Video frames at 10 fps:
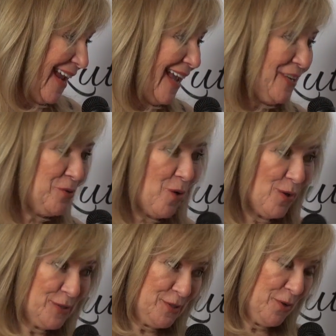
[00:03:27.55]
And you
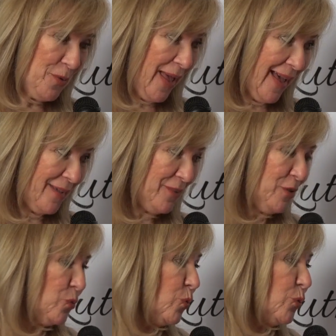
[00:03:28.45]
also have
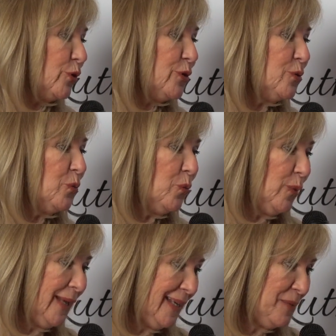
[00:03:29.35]
an
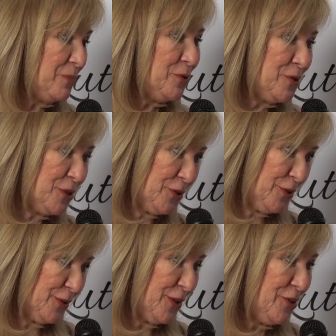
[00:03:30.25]
award-winning musical. Can